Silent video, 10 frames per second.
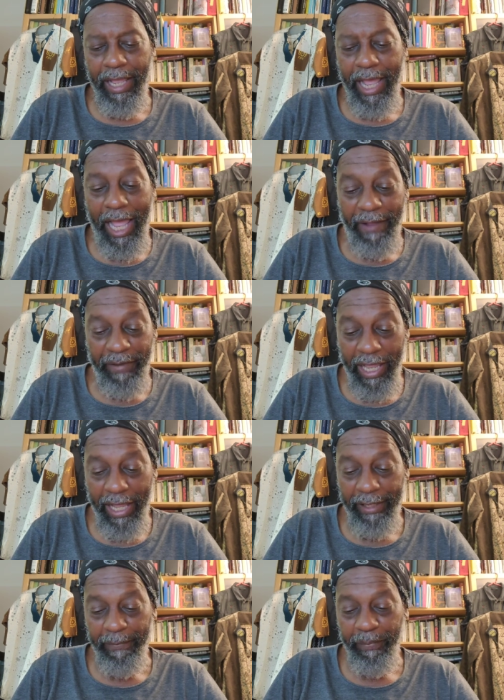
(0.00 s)
have
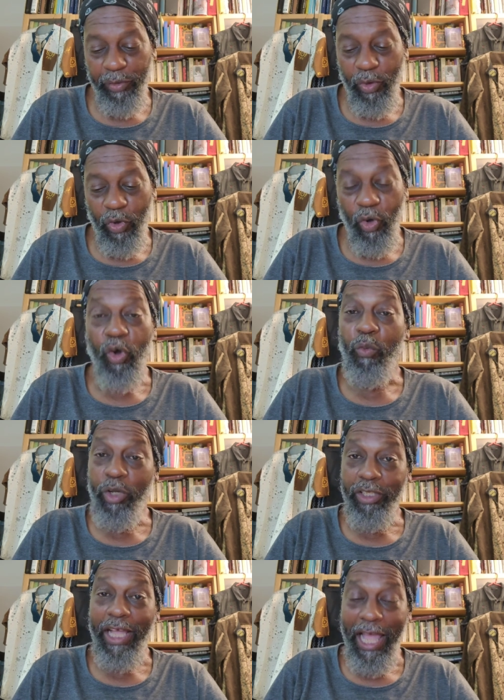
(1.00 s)
had, or will